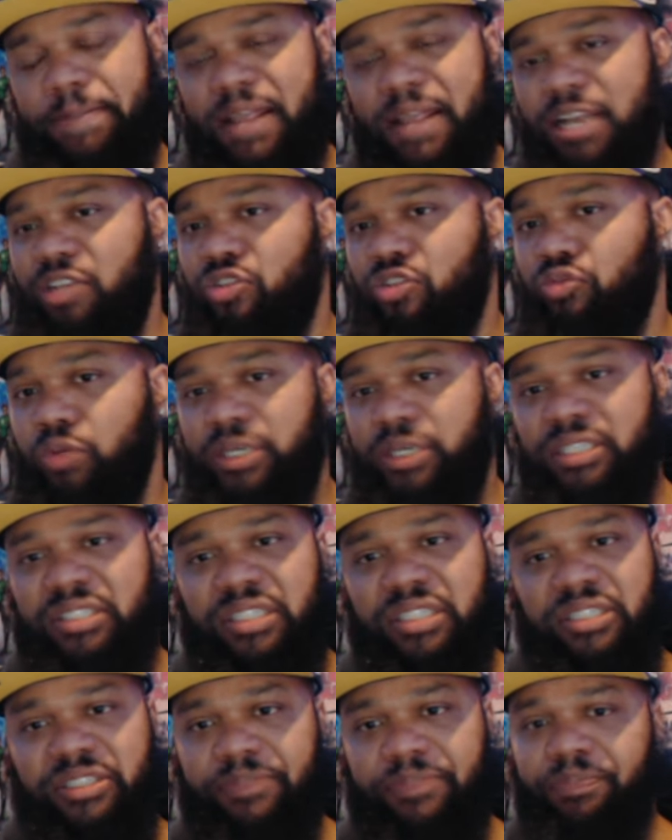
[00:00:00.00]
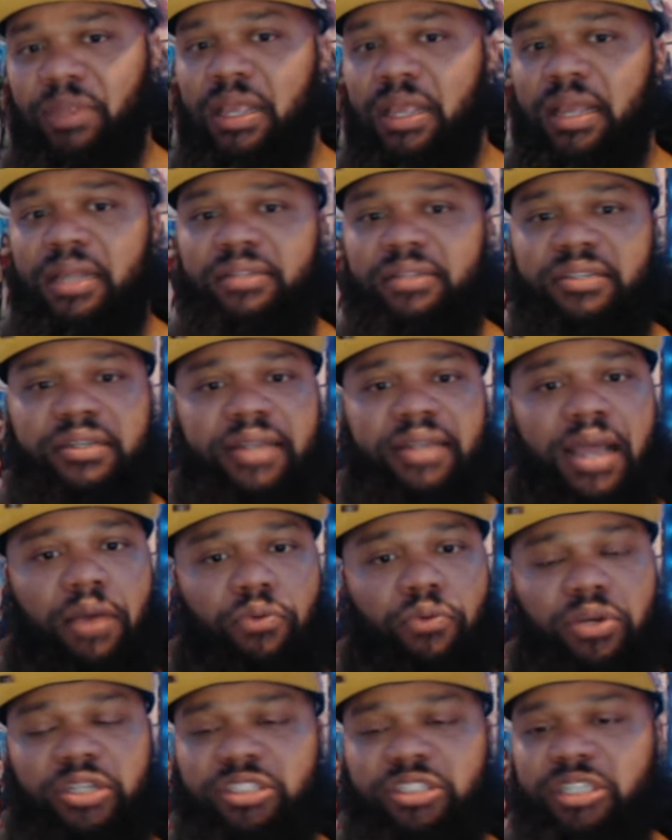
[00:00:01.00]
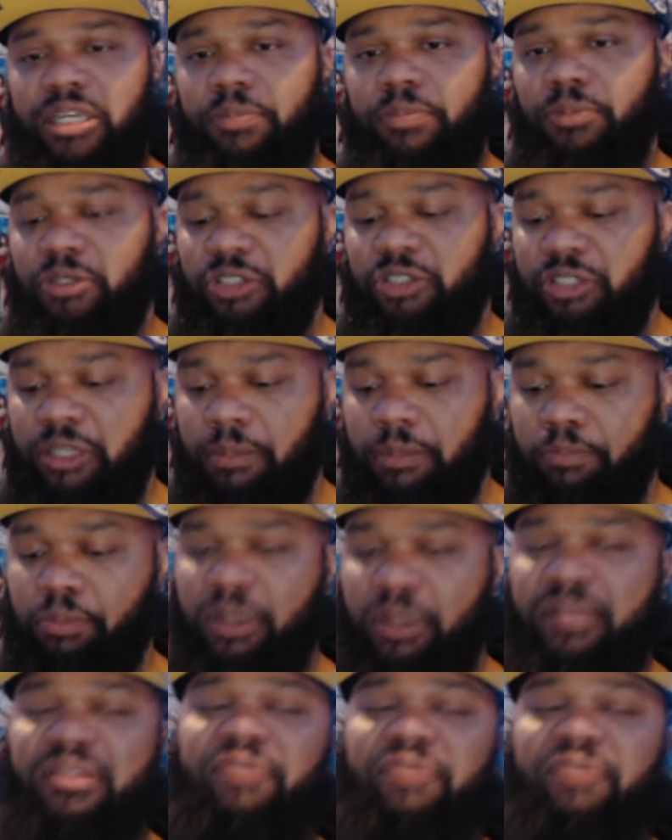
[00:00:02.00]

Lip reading: In his rookie season, did not win a championship. But